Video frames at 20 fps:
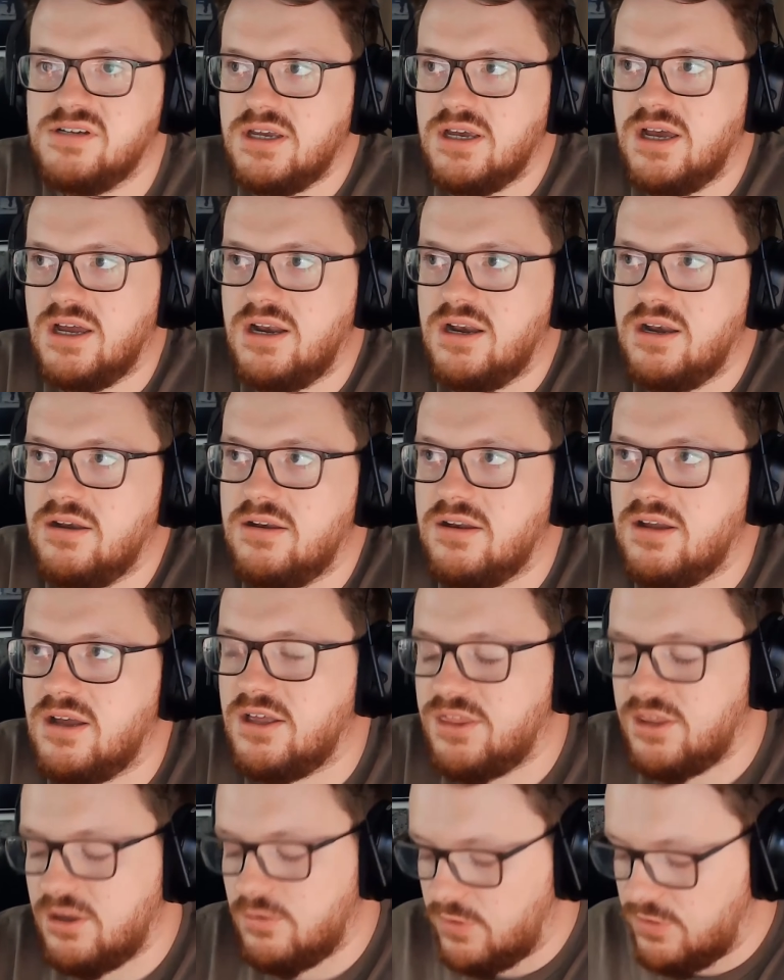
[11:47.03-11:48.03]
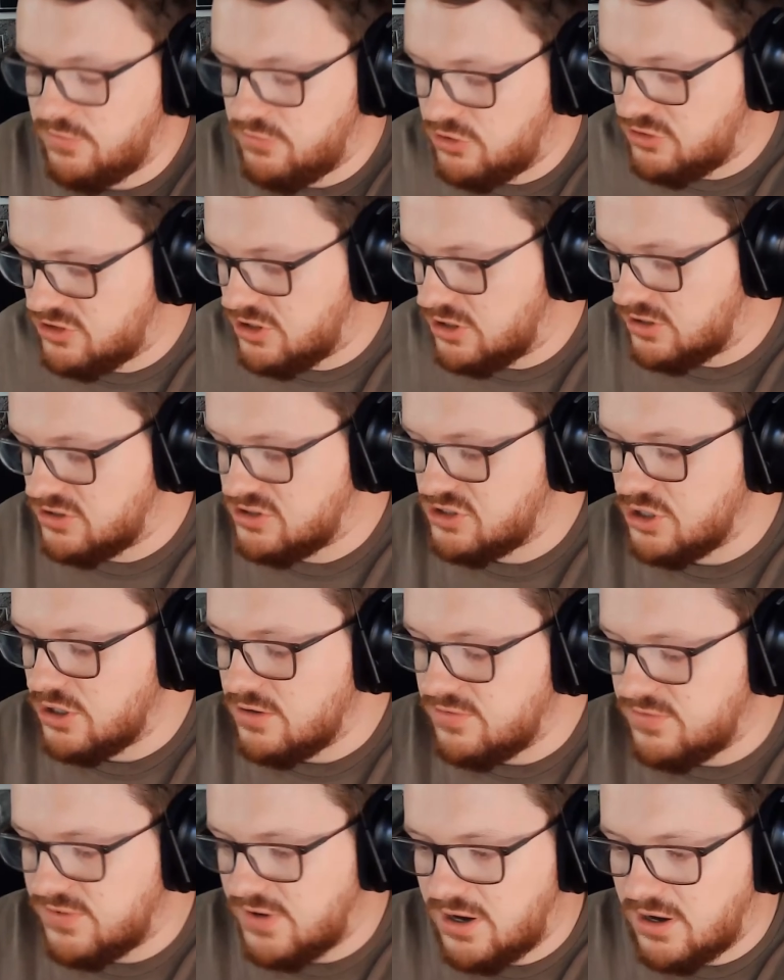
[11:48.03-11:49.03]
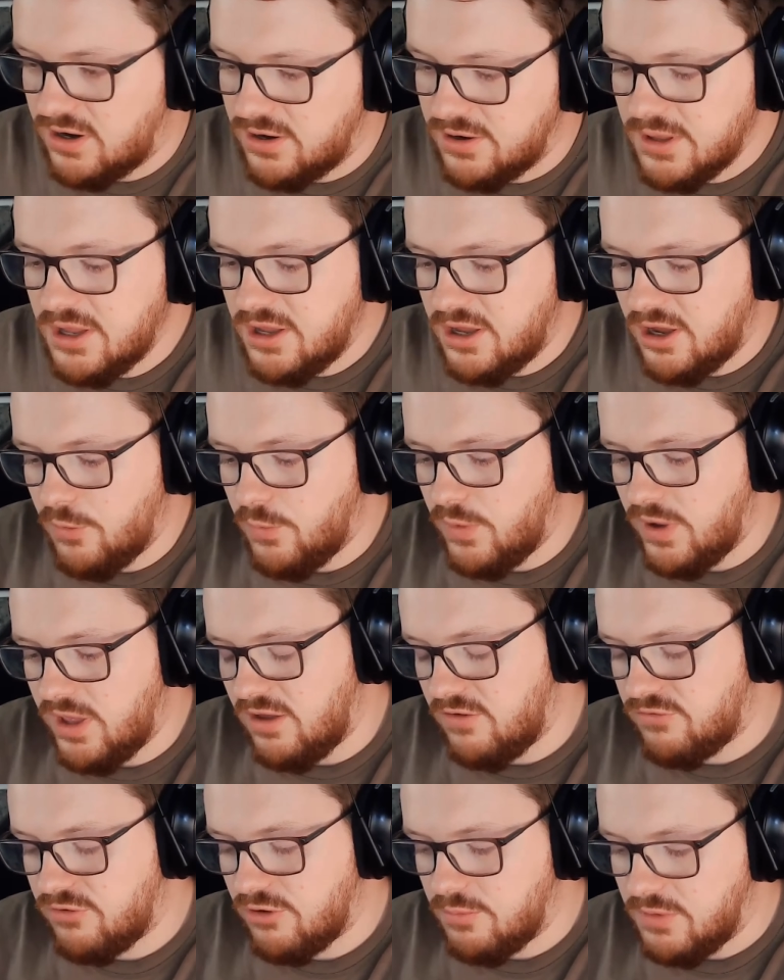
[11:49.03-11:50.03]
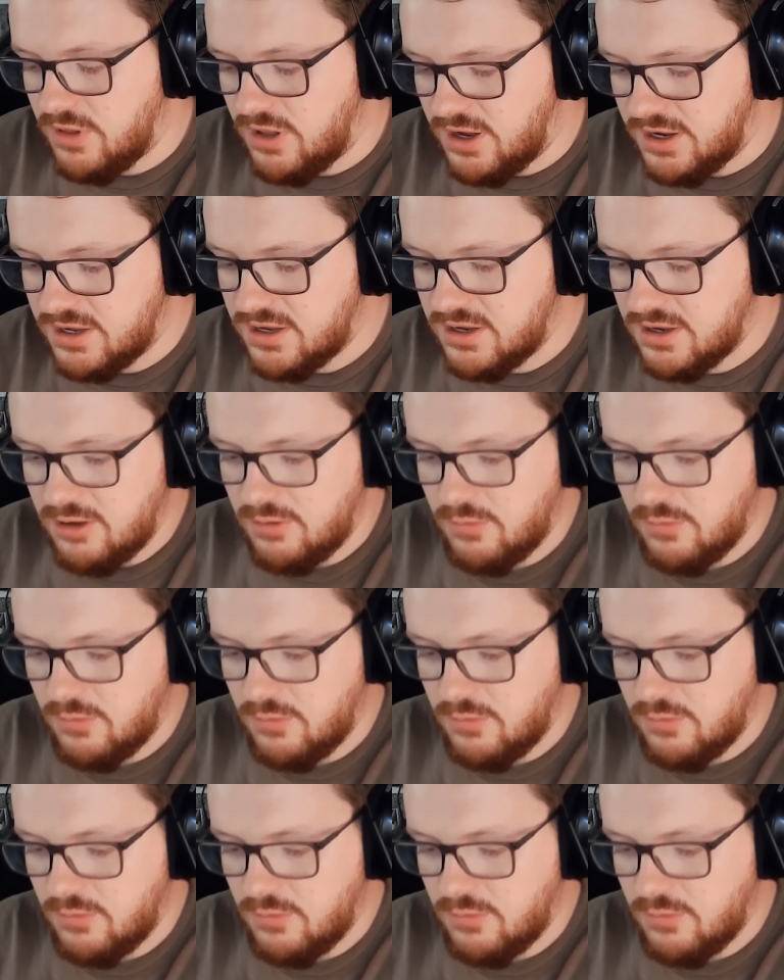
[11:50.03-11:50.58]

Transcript: And I think we've just gone so far away from like